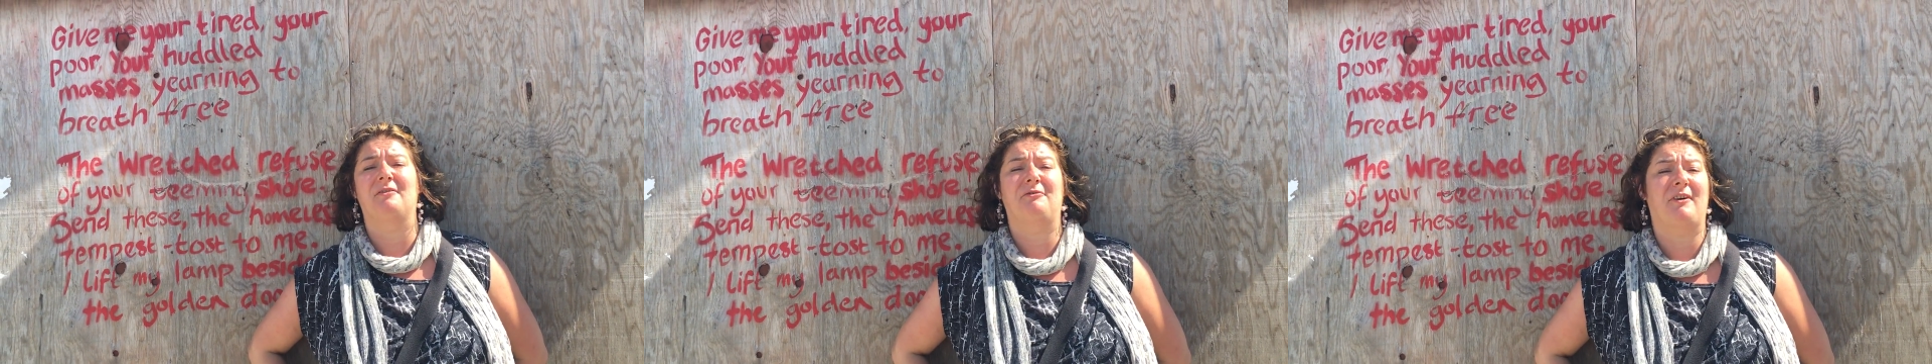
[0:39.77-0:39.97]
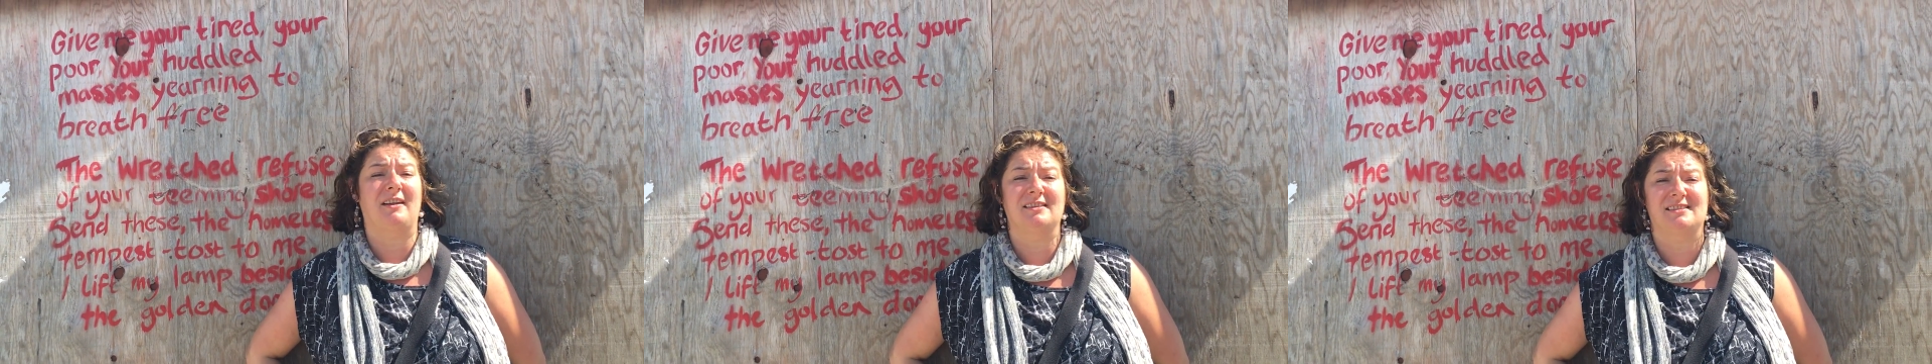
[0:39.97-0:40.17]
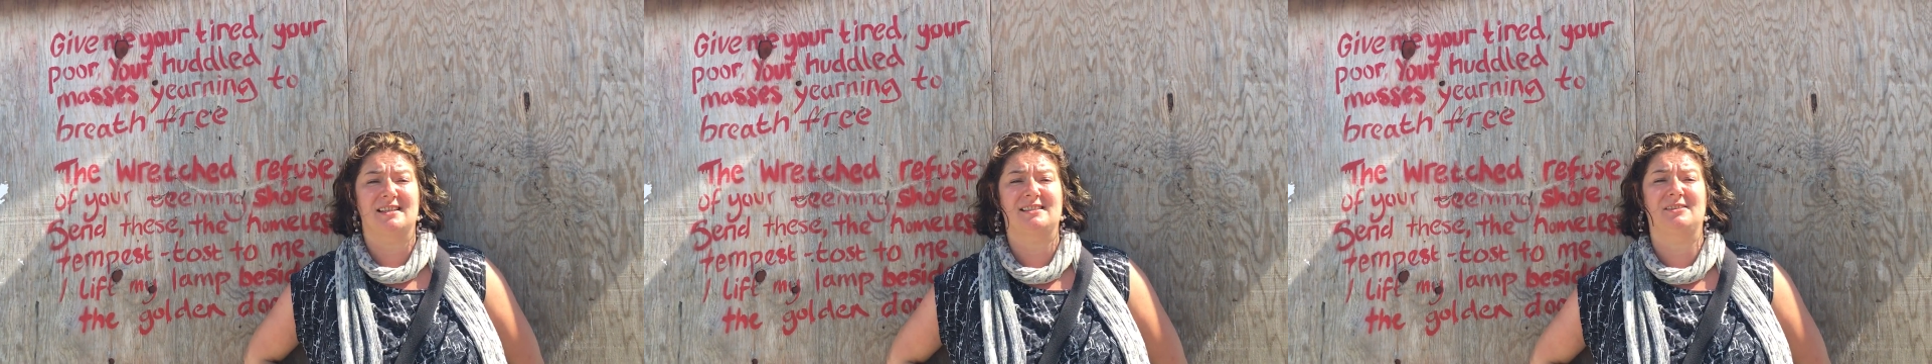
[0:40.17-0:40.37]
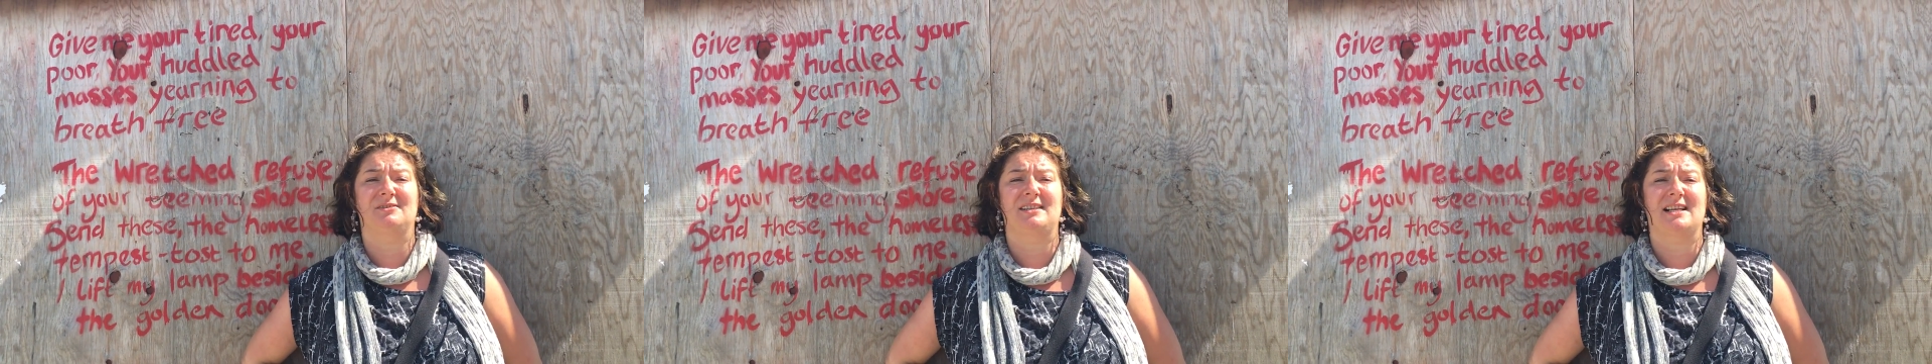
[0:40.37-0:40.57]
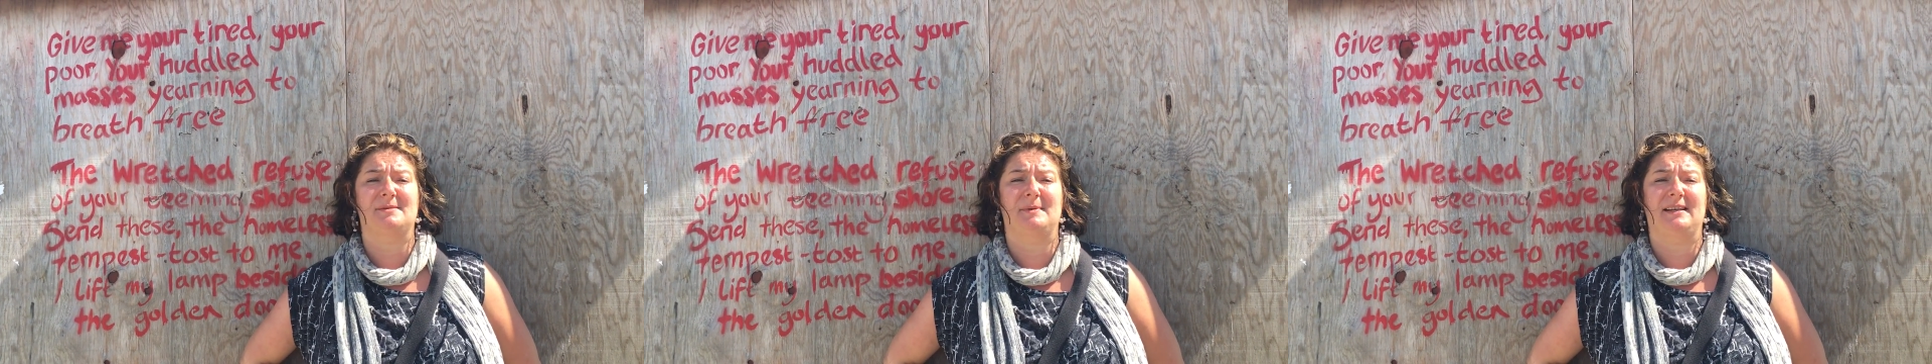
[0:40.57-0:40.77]
Funds are still
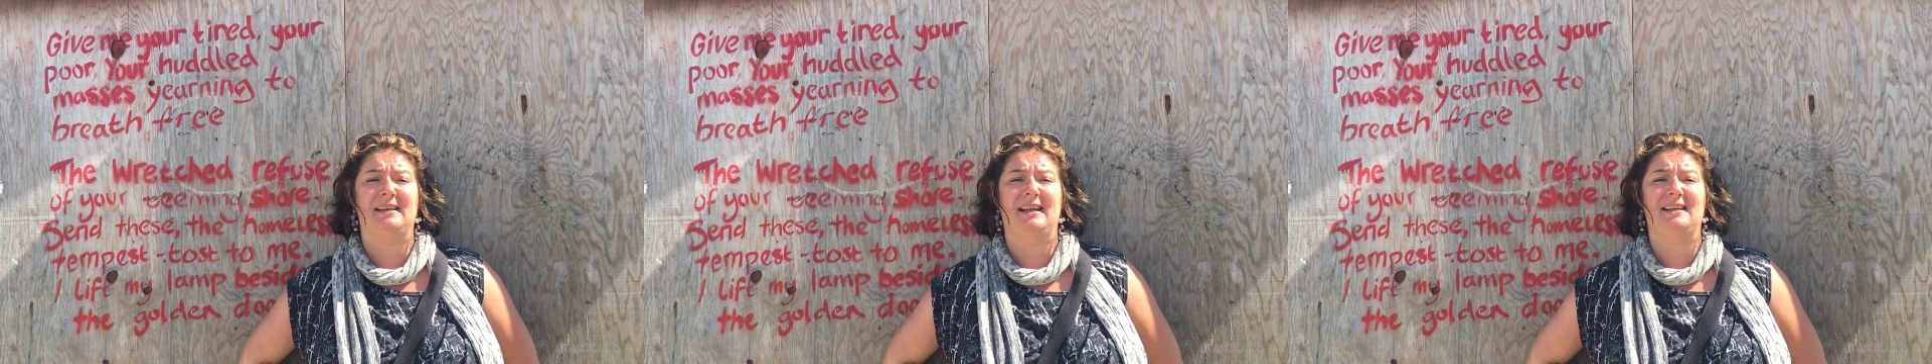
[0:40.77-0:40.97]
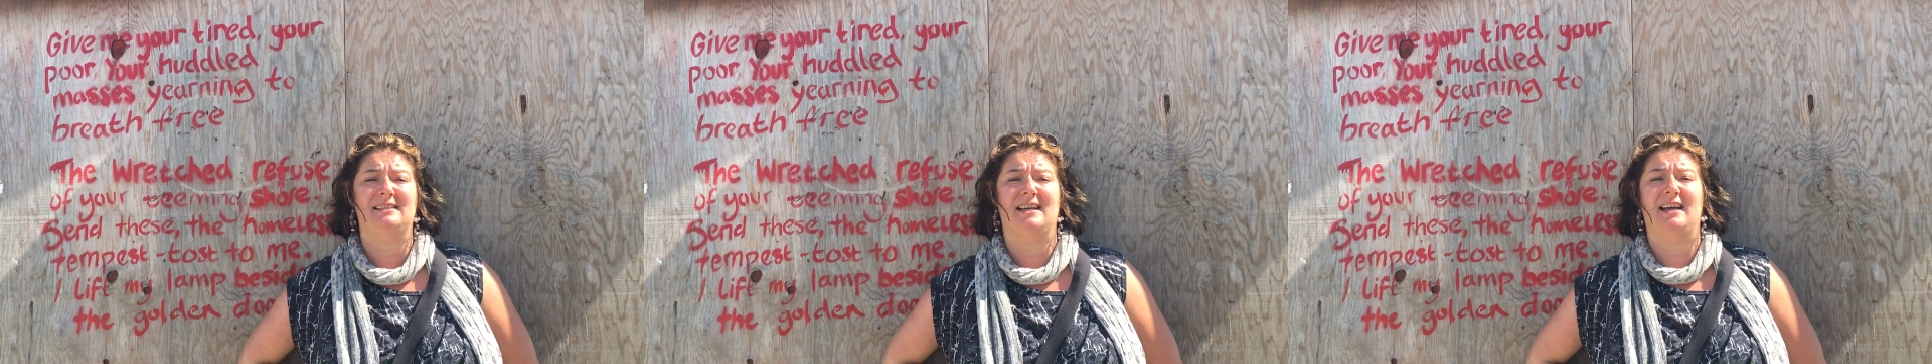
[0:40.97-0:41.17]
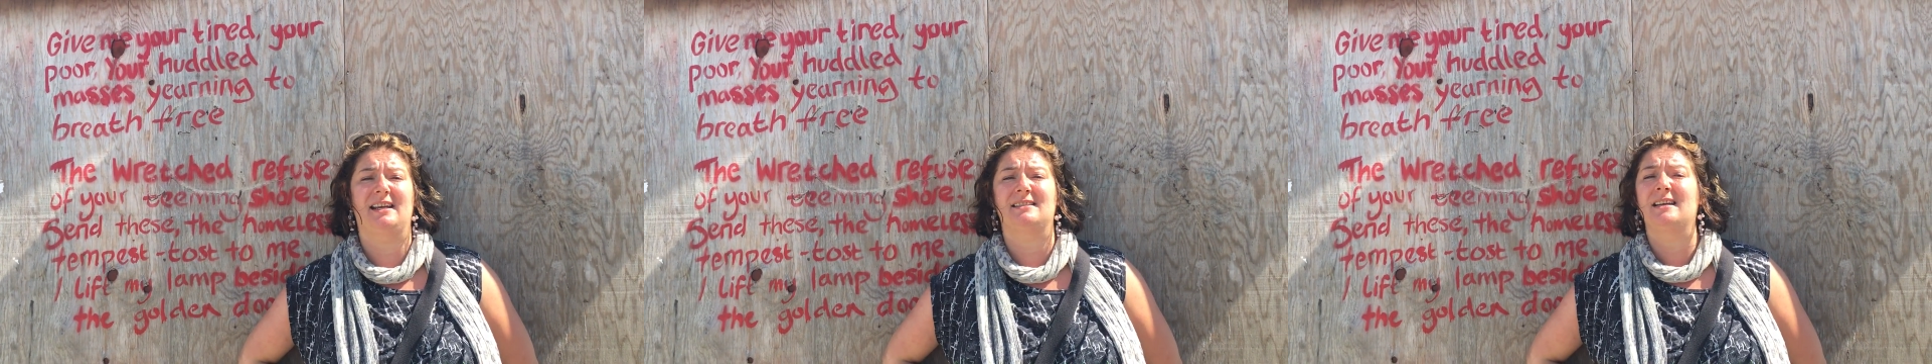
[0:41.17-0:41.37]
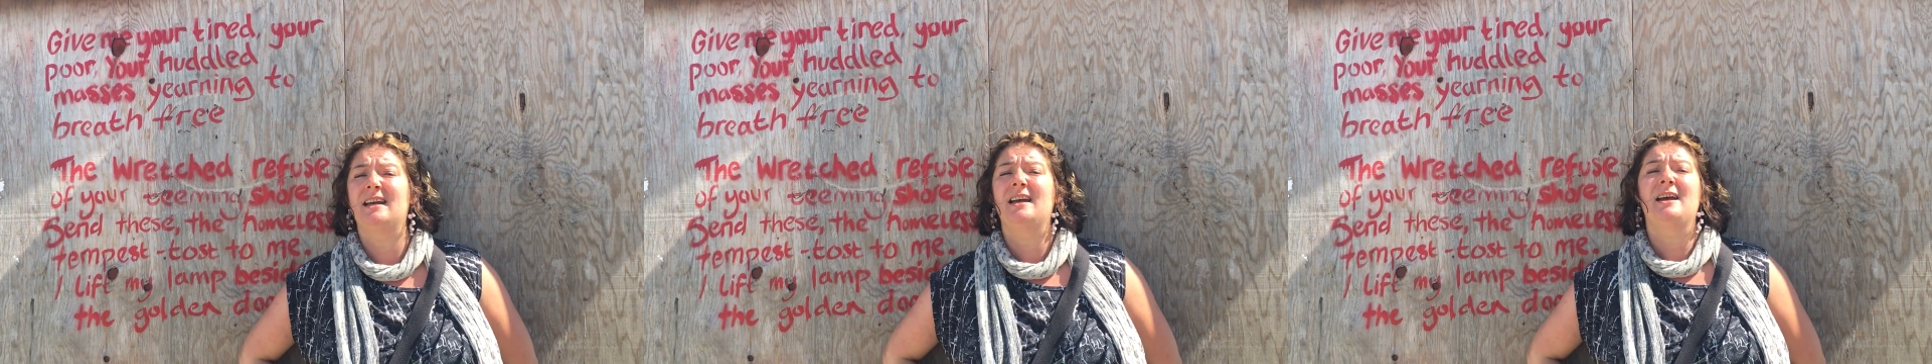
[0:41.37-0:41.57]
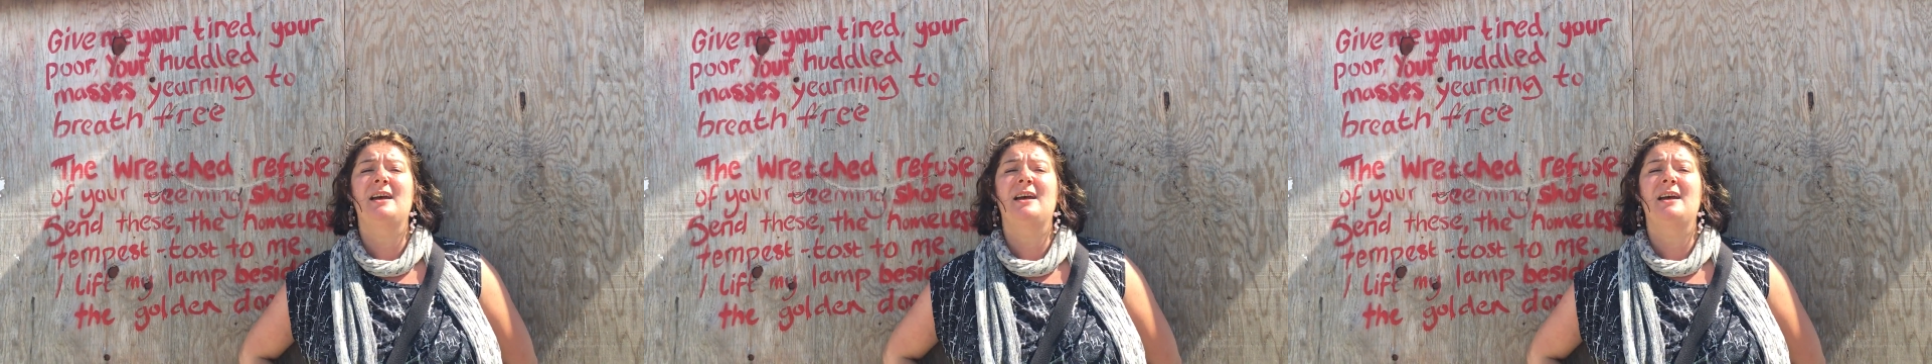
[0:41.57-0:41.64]
desperately needed.